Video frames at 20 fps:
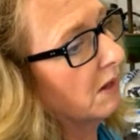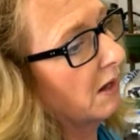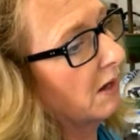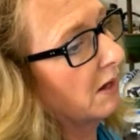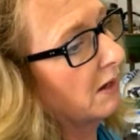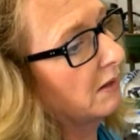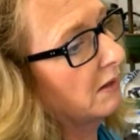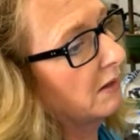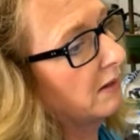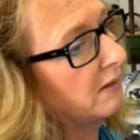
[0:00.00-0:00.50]

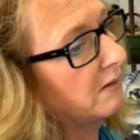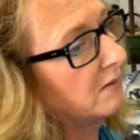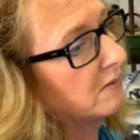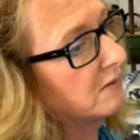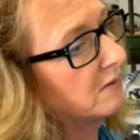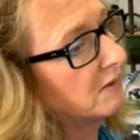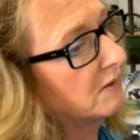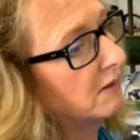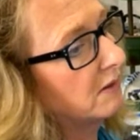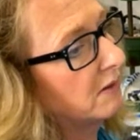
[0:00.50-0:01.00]

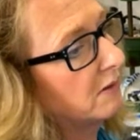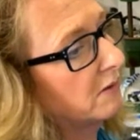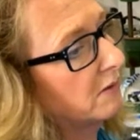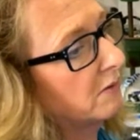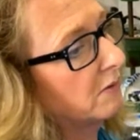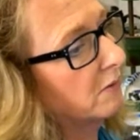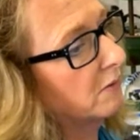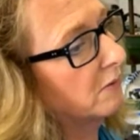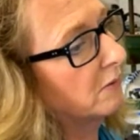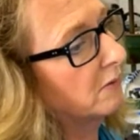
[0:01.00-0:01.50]
highlights
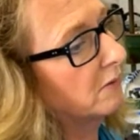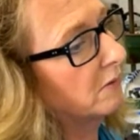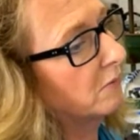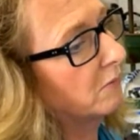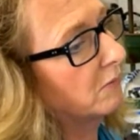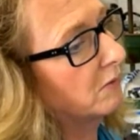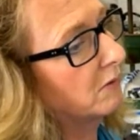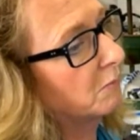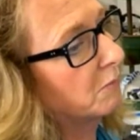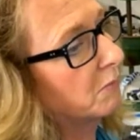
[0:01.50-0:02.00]
here
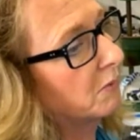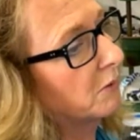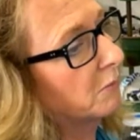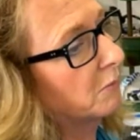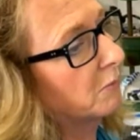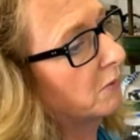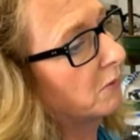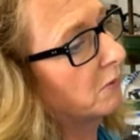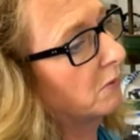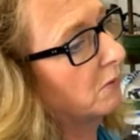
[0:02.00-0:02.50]
with the
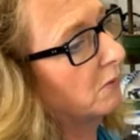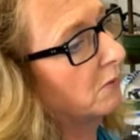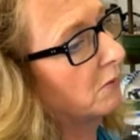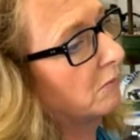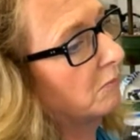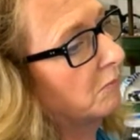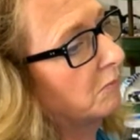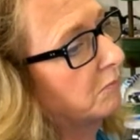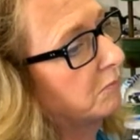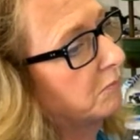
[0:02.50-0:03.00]

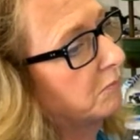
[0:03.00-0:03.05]
purple.